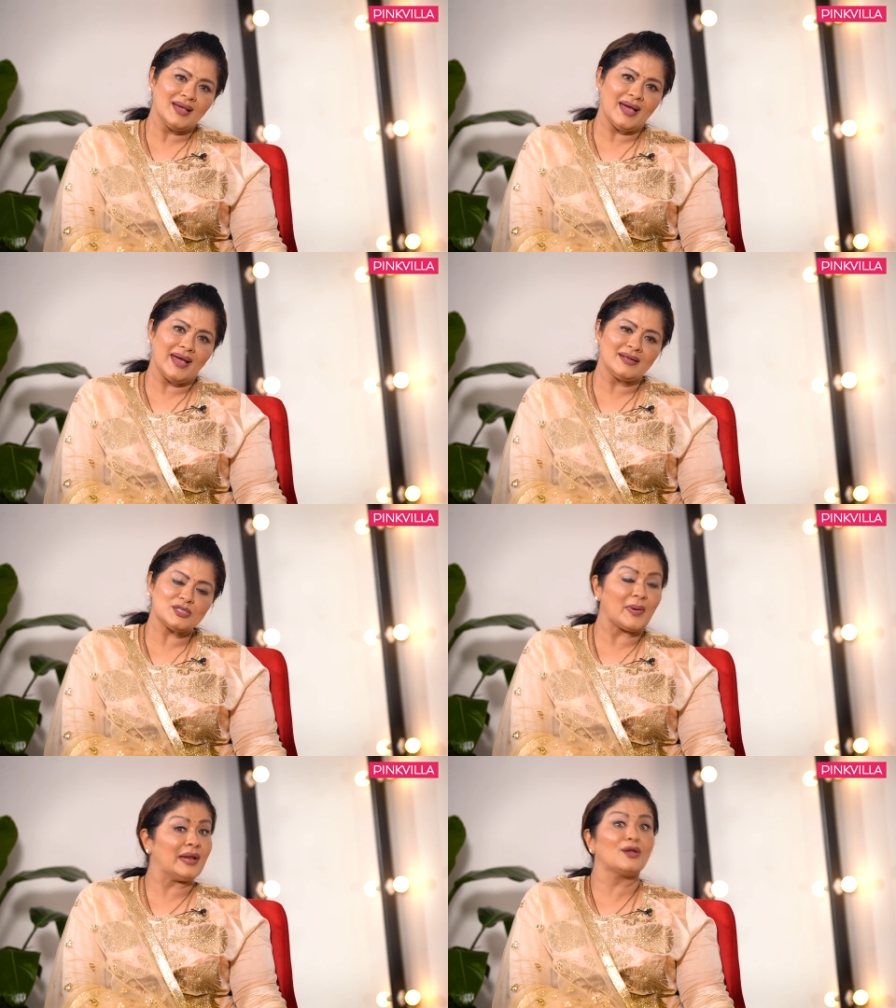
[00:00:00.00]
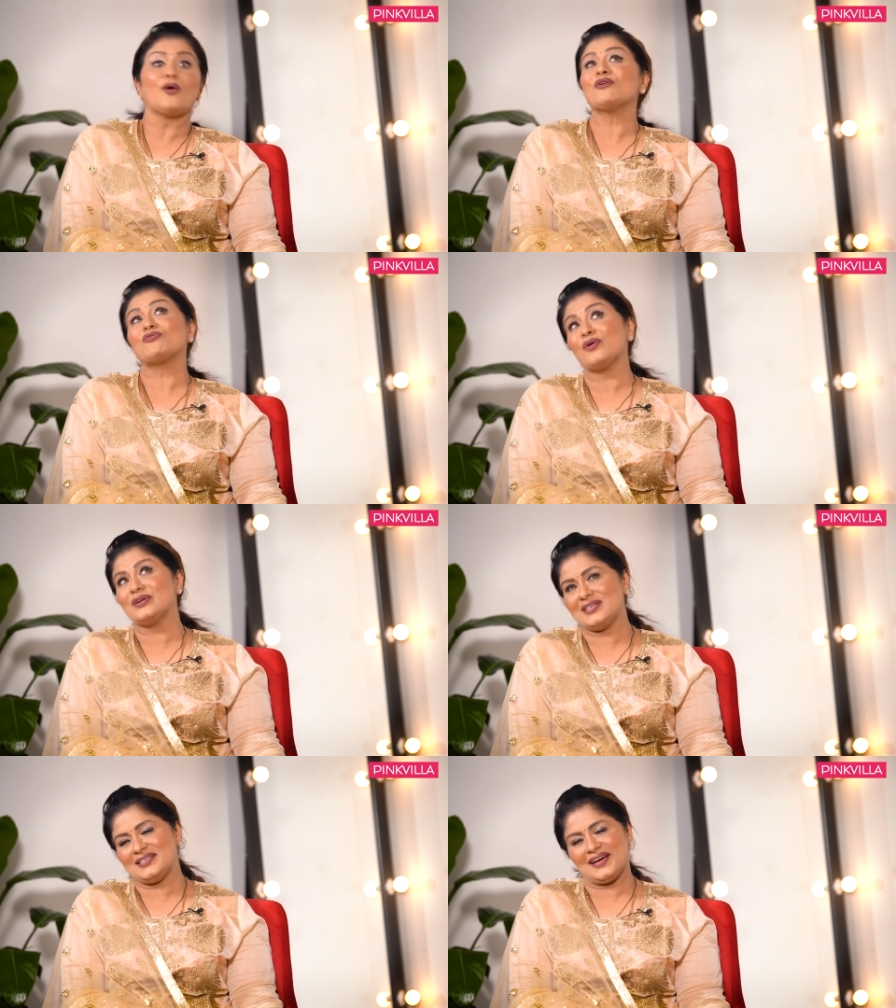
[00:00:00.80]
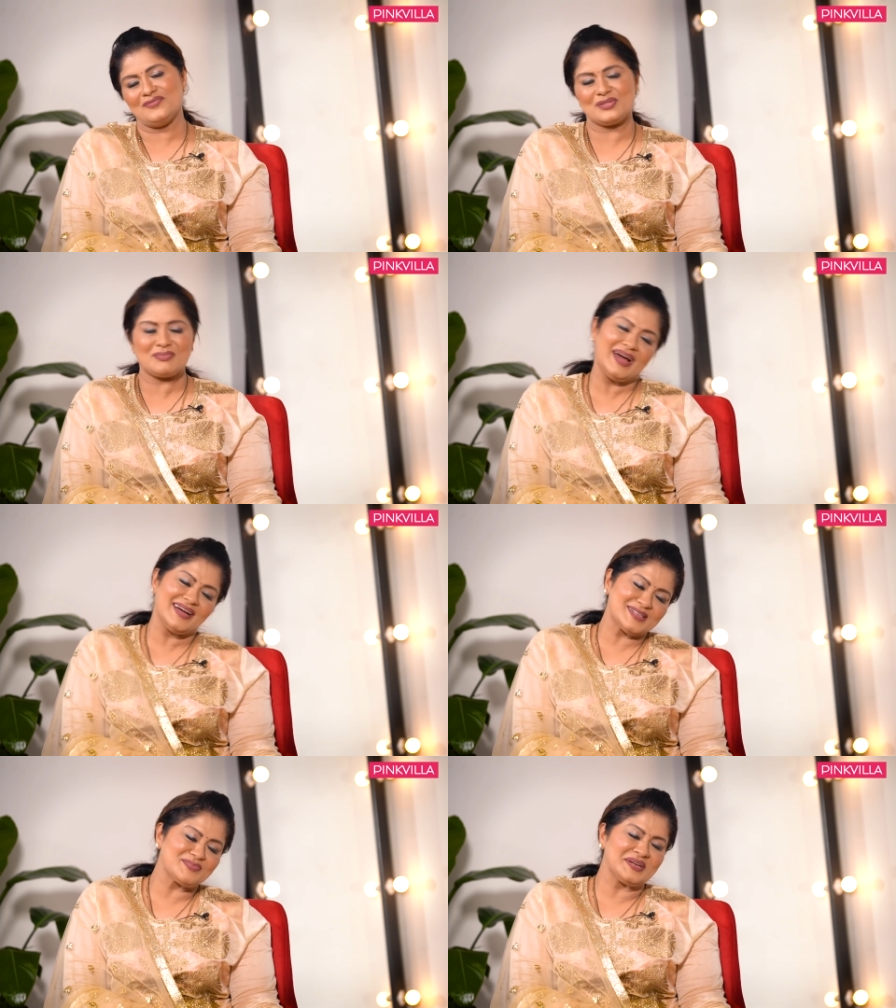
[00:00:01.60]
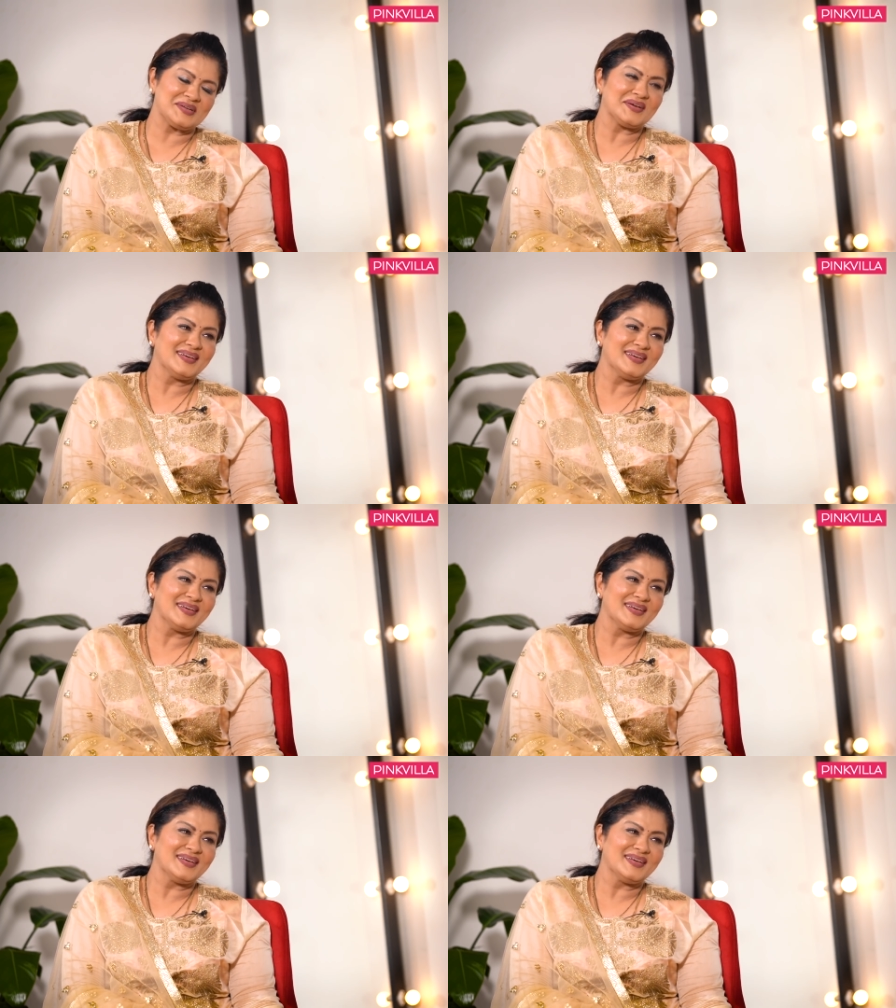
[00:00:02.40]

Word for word: and spending a lot of quality time with my husband